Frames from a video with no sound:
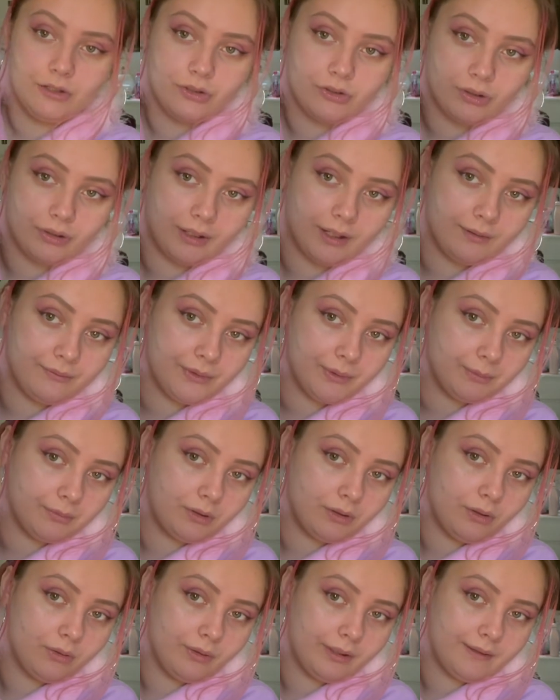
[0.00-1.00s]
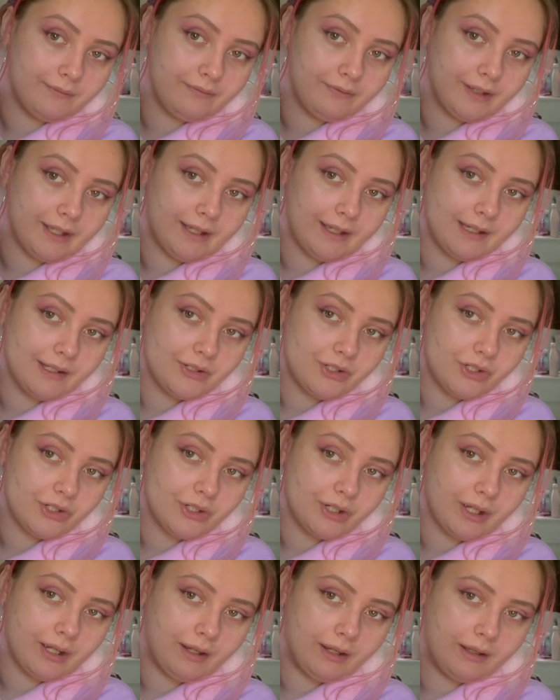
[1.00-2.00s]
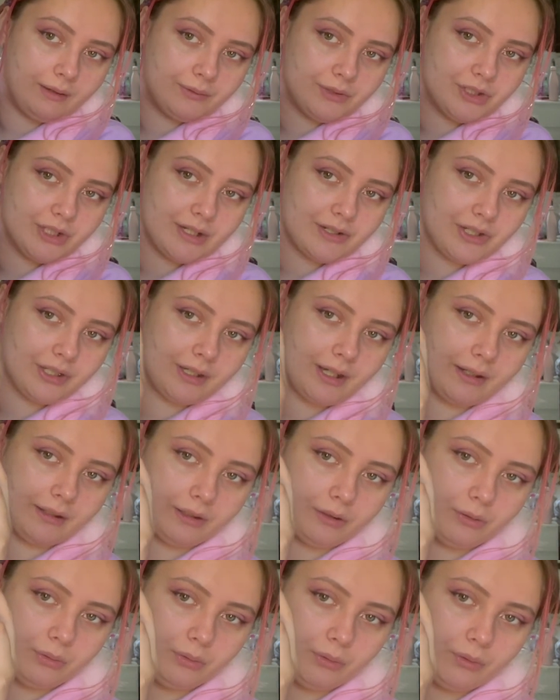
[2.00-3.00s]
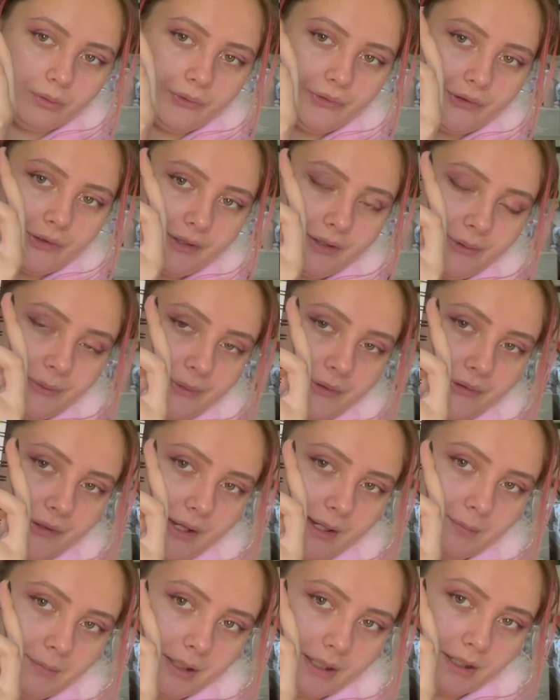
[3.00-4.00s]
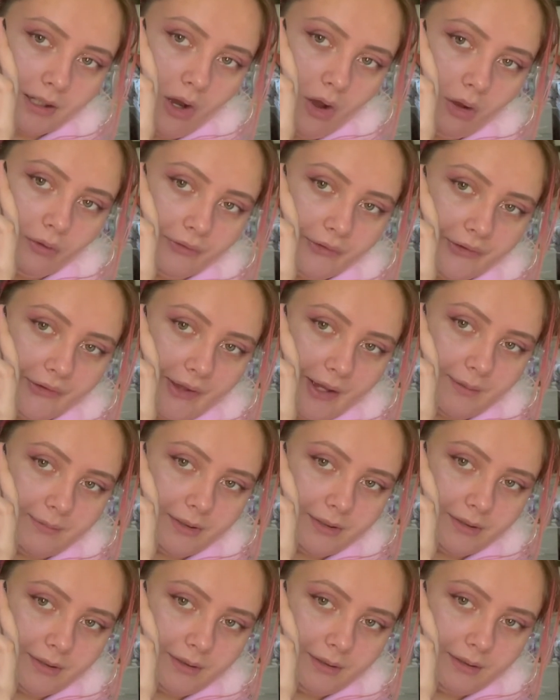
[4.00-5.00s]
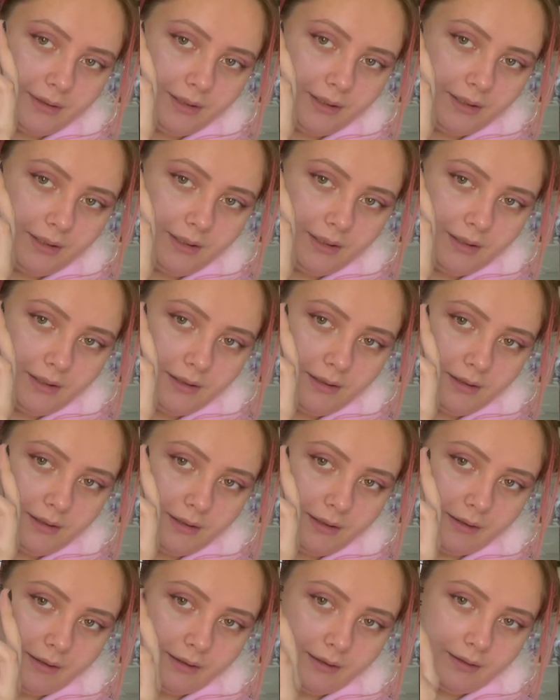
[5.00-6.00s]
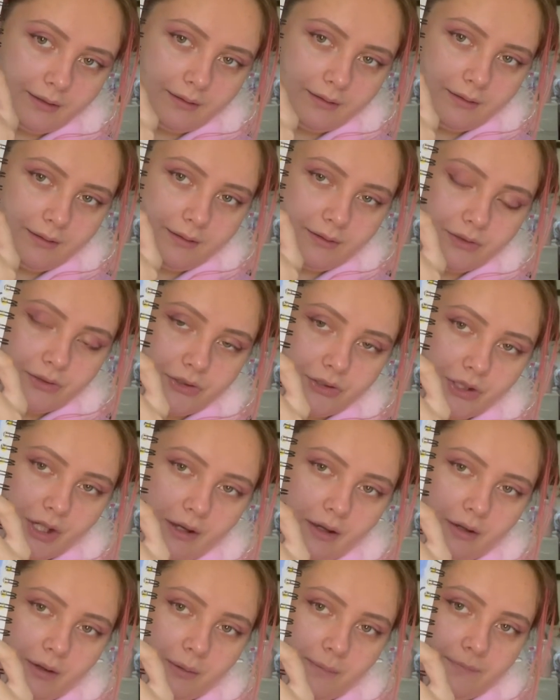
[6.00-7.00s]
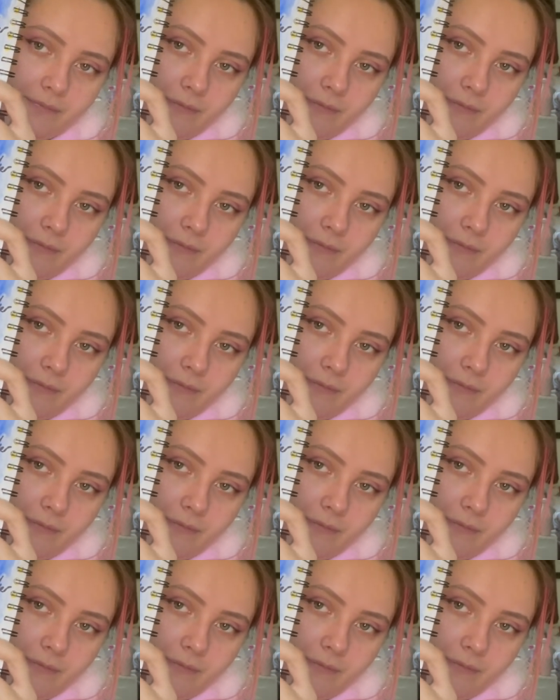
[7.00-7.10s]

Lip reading: drawing of some koi fish, which is actually kind of cool. So this was like my concept. Like, so